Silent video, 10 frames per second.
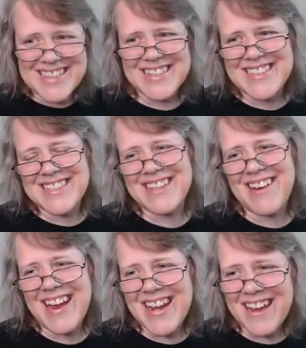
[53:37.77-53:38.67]
this is the
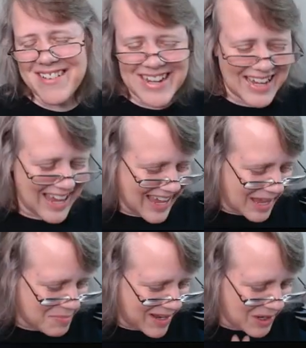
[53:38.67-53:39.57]
great irony. I
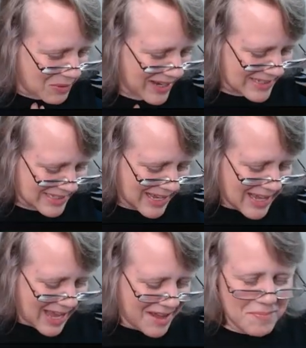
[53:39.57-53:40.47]
hate painting wings.
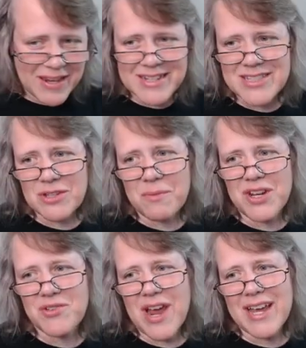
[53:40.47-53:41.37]
I painted so many
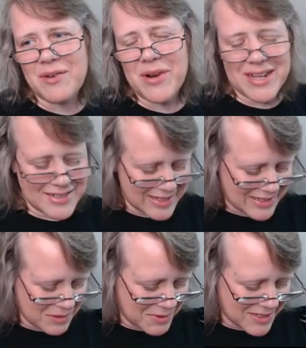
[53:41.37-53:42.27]
dragon wings and
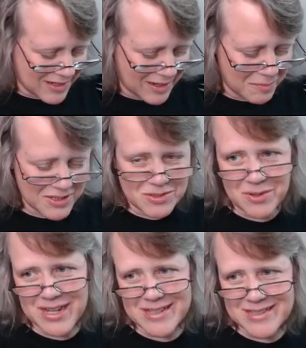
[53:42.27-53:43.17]
so many succubus
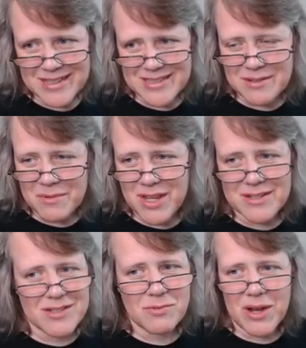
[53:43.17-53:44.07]
wings and so many
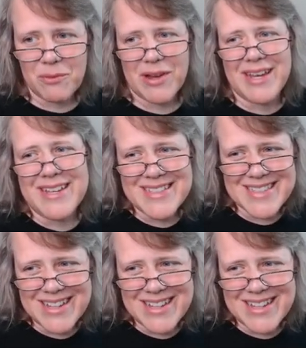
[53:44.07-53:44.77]
just wing wings